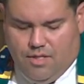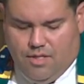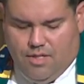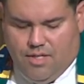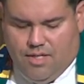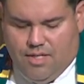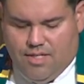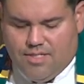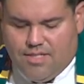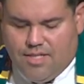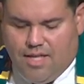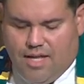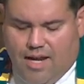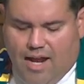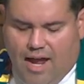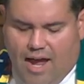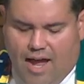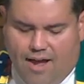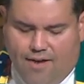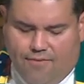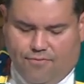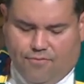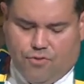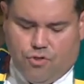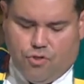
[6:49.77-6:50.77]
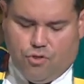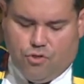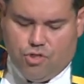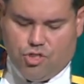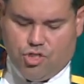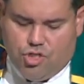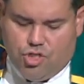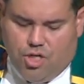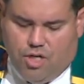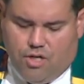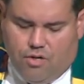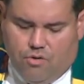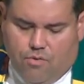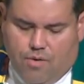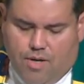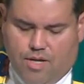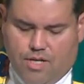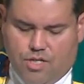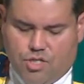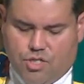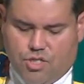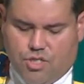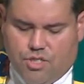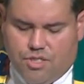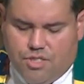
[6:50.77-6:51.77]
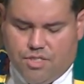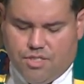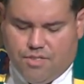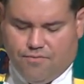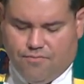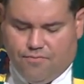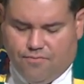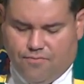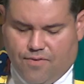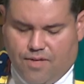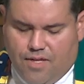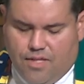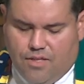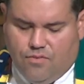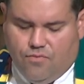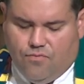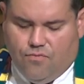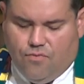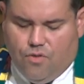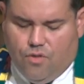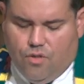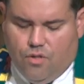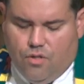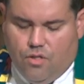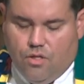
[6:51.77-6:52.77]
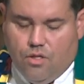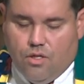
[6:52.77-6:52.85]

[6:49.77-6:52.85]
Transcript: is that after generations of faithful